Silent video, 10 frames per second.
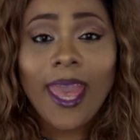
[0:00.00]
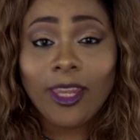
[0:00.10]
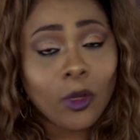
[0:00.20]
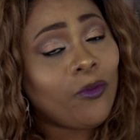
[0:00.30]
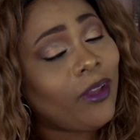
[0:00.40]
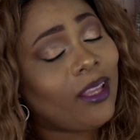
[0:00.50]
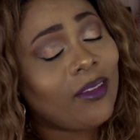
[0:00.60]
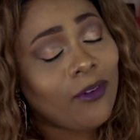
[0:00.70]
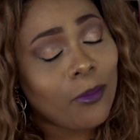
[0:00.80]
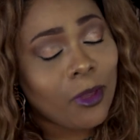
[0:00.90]
And don't forget
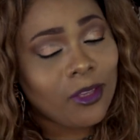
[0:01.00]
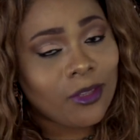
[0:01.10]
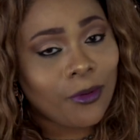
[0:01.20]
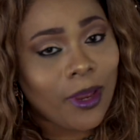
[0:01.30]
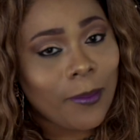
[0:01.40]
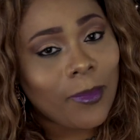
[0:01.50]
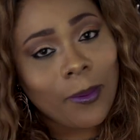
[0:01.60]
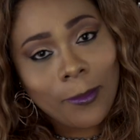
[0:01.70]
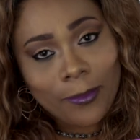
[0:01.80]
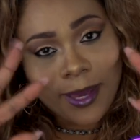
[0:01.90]
to follow me on Instagram.
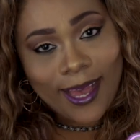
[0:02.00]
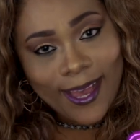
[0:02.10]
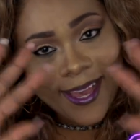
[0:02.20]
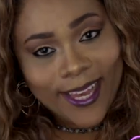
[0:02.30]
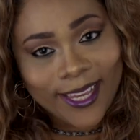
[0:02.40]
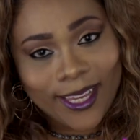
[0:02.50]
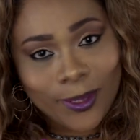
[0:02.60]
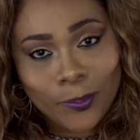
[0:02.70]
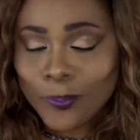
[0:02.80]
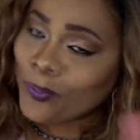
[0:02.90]

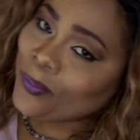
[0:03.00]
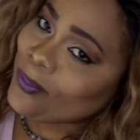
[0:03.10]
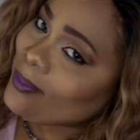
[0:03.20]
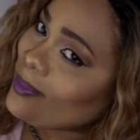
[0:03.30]
Bye.